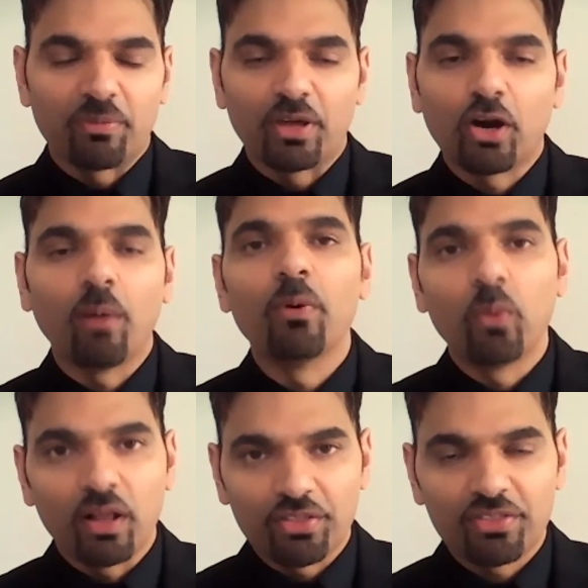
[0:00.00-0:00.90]
the
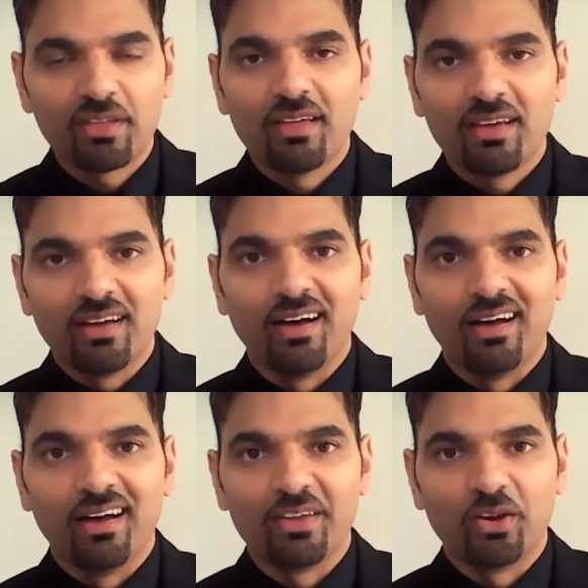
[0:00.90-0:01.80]
Commonwealth,
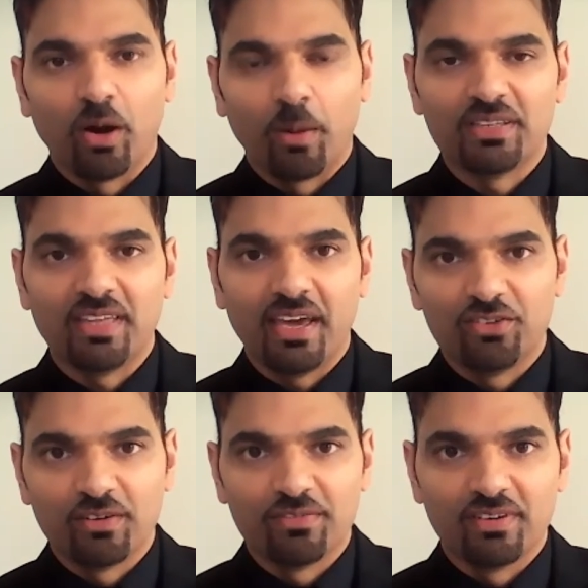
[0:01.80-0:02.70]
up to the
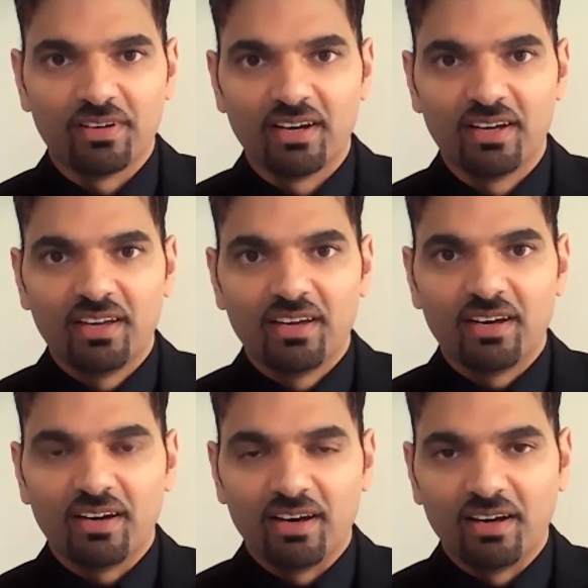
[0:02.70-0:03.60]
age of
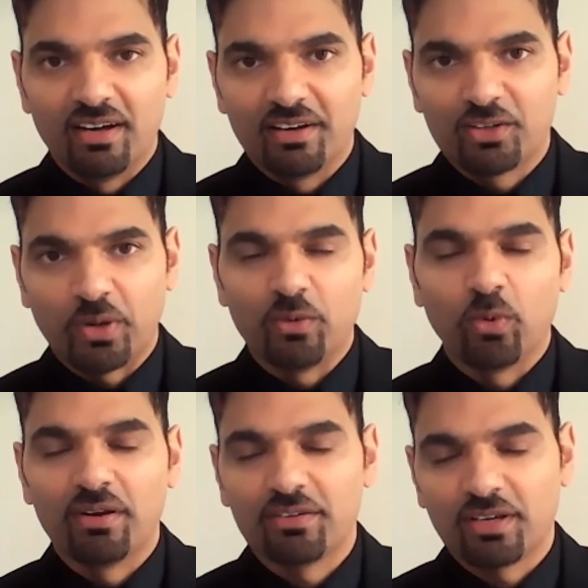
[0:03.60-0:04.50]

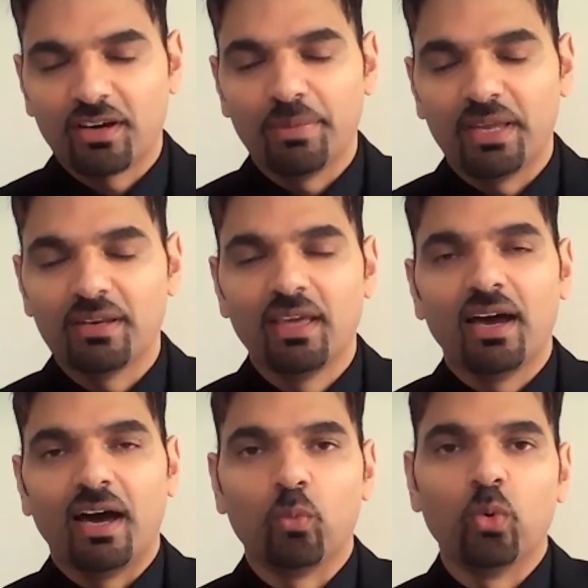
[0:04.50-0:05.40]
21 to come in
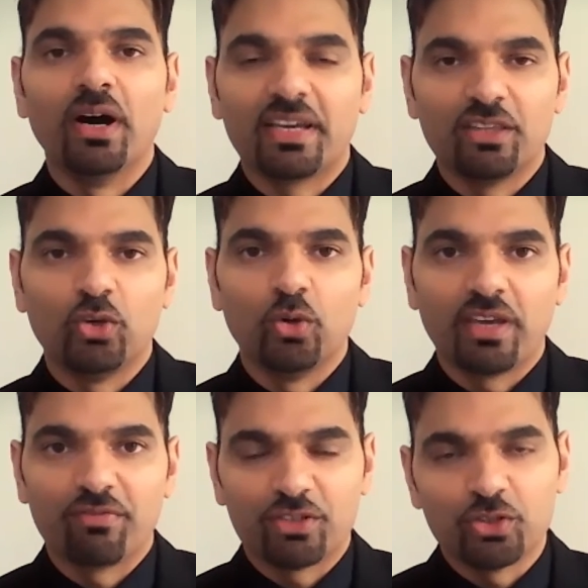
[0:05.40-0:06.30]
and work in the
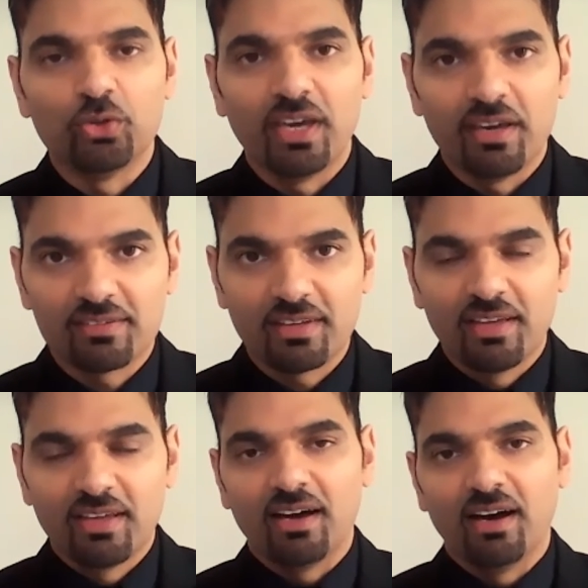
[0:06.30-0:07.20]
UK for 2 years.
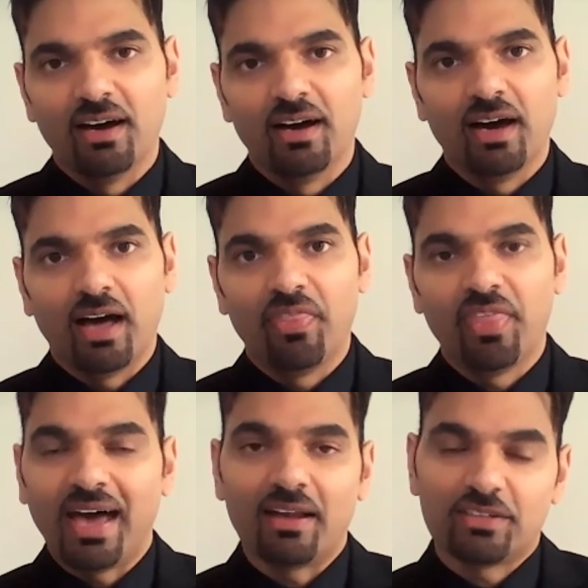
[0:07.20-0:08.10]
And
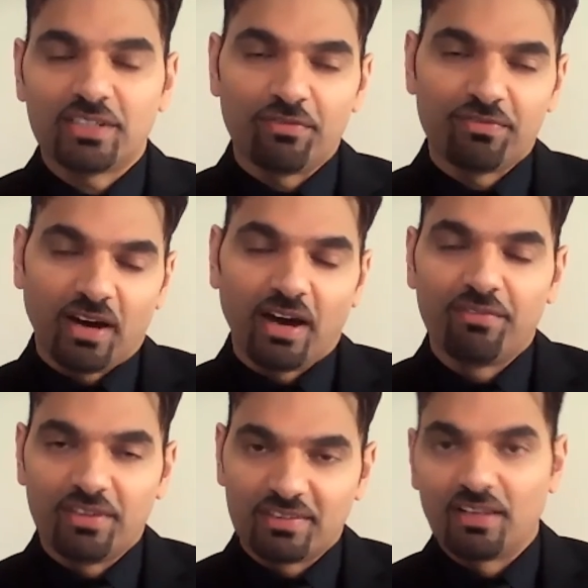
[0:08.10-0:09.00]
that Tier 5
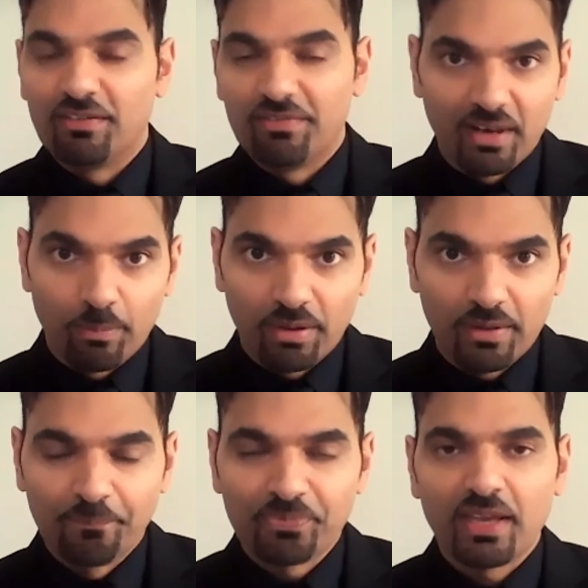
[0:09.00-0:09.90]
is still
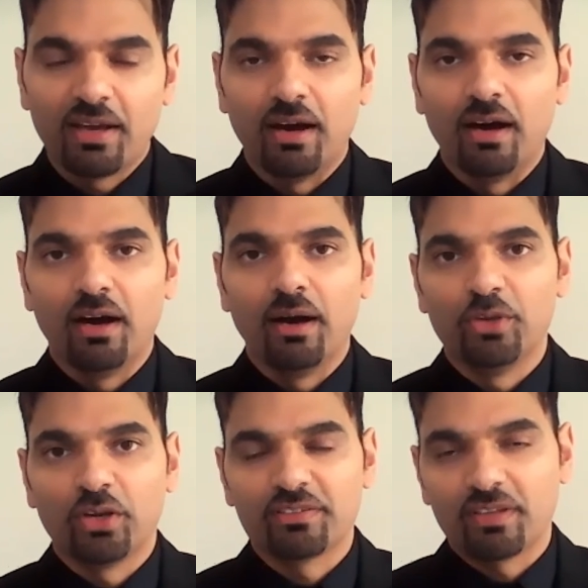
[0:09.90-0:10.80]
available.
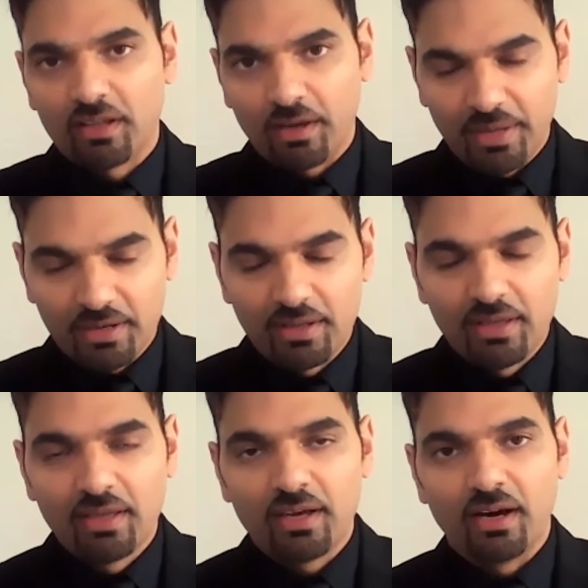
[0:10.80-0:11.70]
You can still come in.
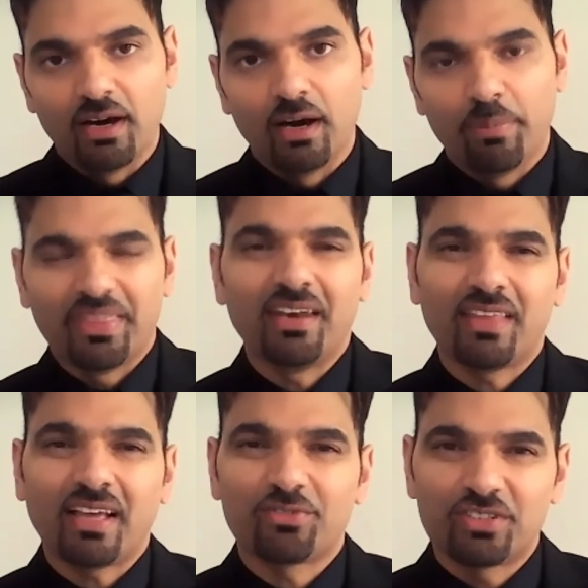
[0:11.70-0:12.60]
But then
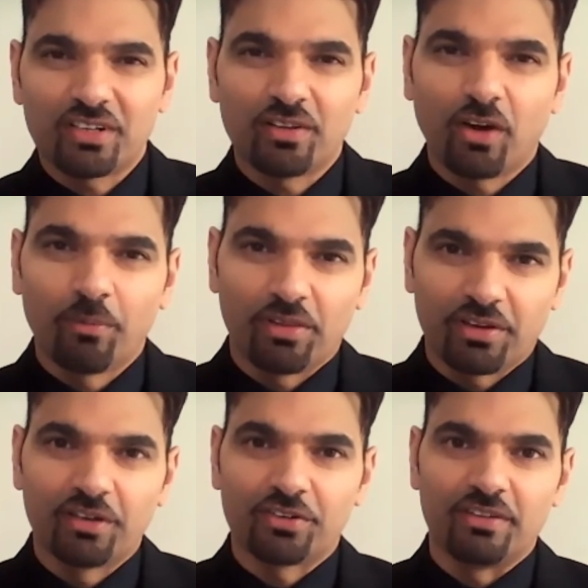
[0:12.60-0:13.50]
that's restricted to Commonwealth
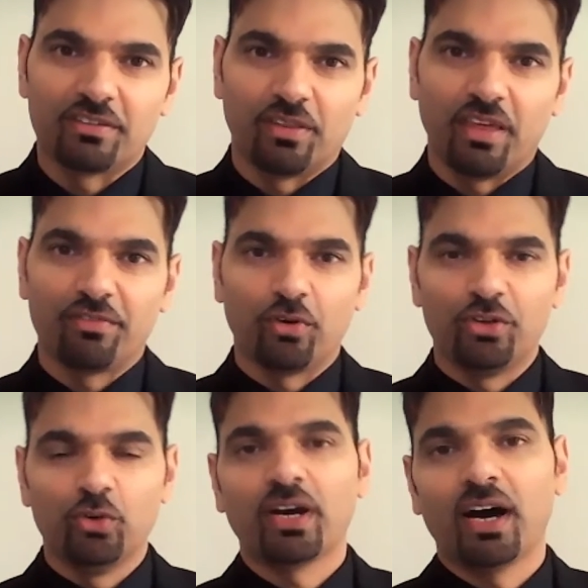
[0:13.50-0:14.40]
countries. So therefore,
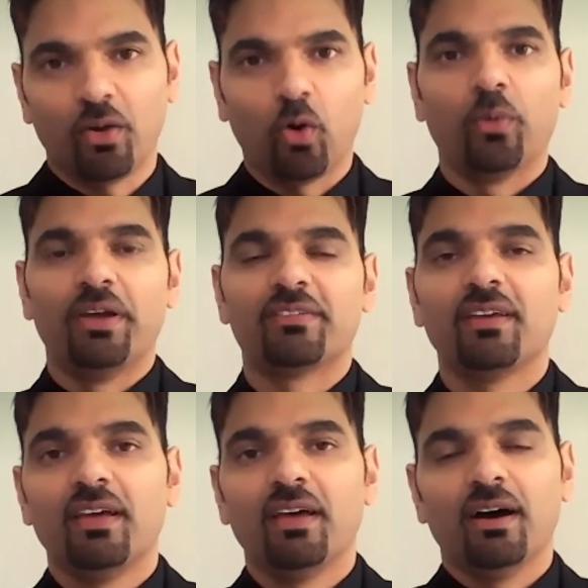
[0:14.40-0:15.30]
you can't always
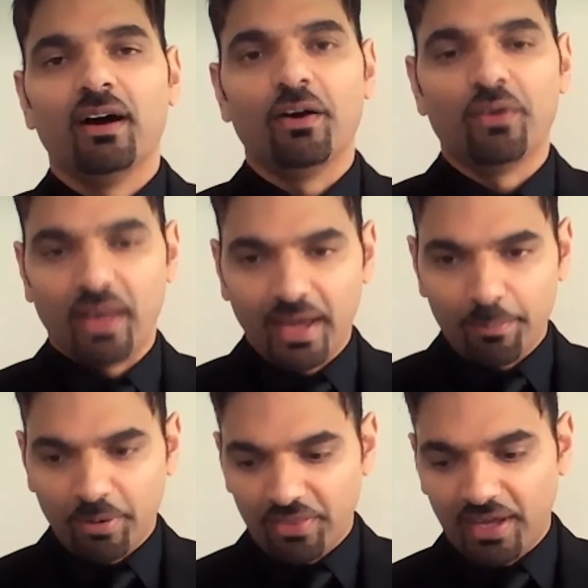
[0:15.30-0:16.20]
rely
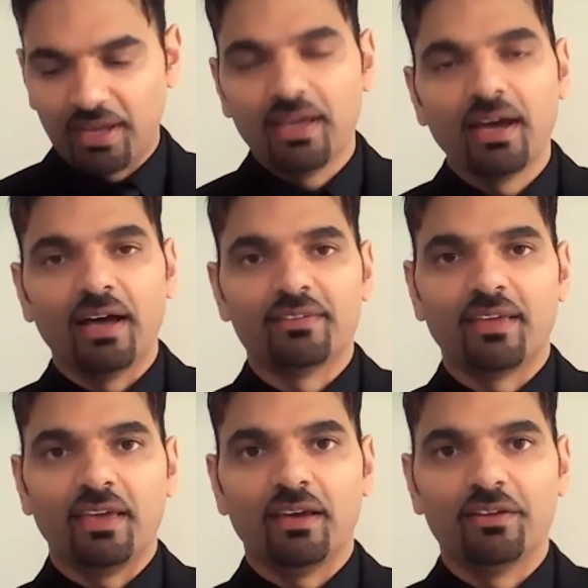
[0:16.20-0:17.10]
upon that as
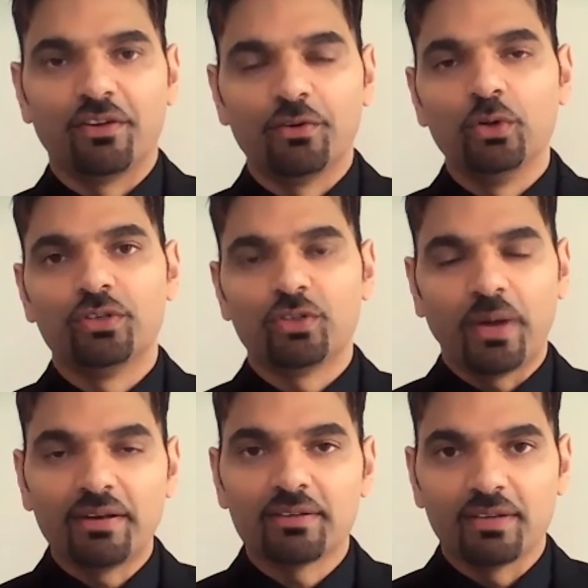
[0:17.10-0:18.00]
a route to
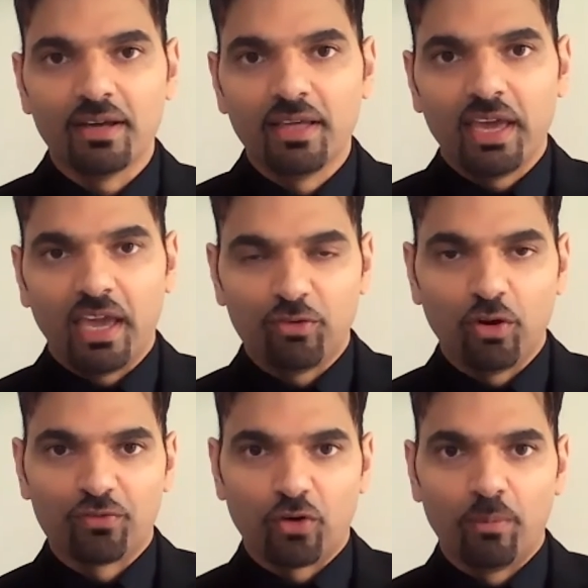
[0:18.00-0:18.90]
enter if
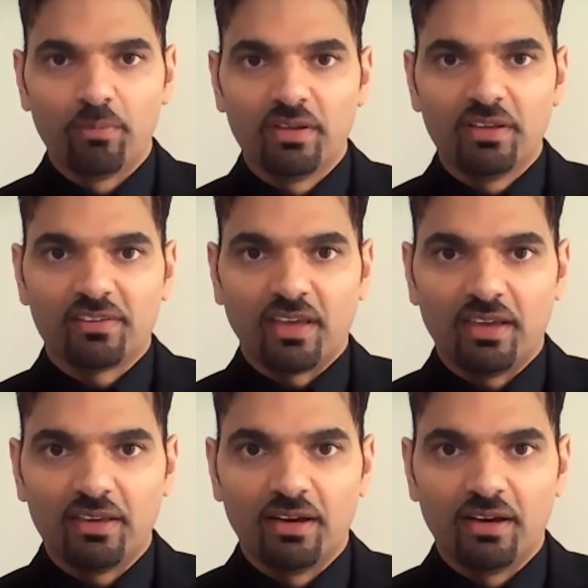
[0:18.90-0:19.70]
you're from, say,